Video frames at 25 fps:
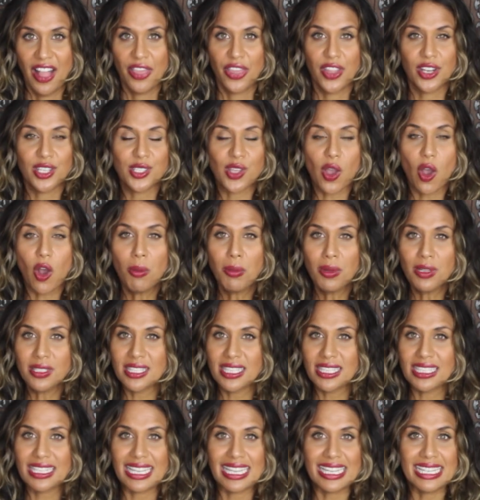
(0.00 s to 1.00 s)
There's
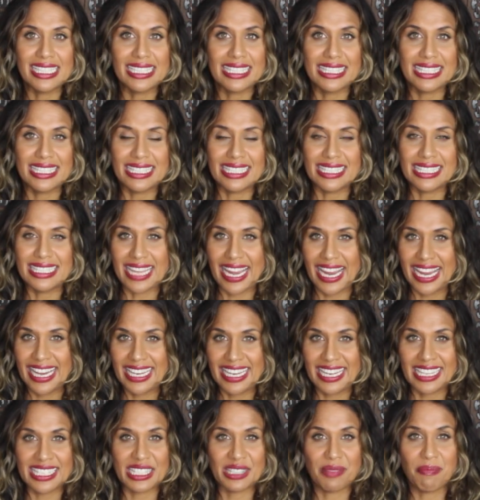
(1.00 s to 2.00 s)
almost an
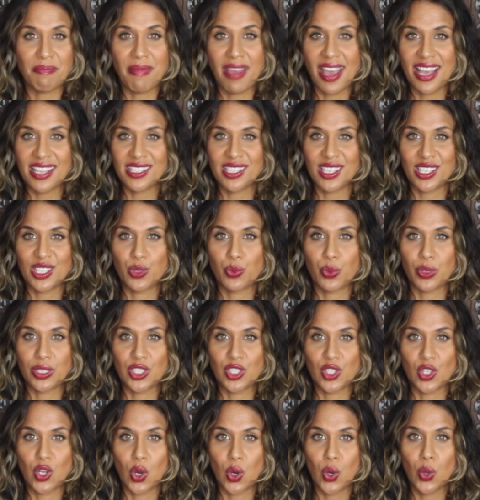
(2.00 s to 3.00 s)
instantaneous message
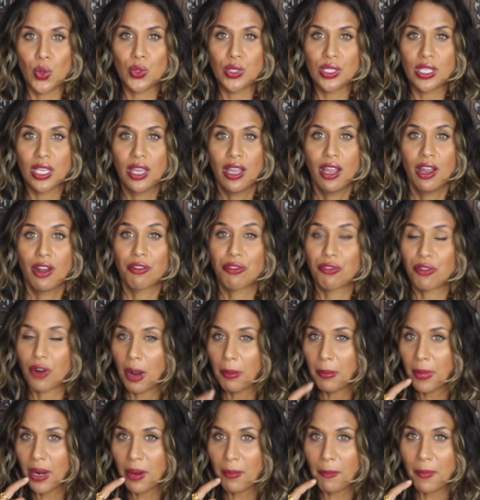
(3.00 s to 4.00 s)
which goes
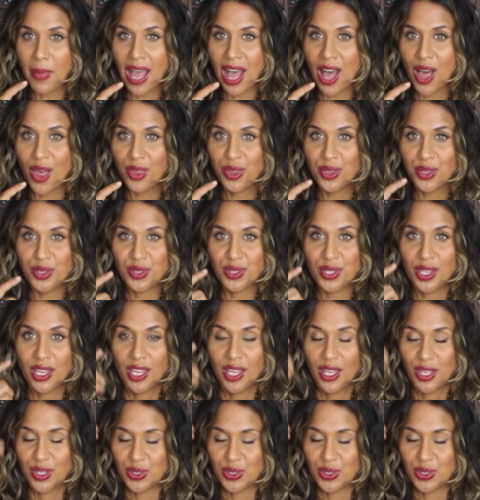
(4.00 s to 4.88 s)
from our mouths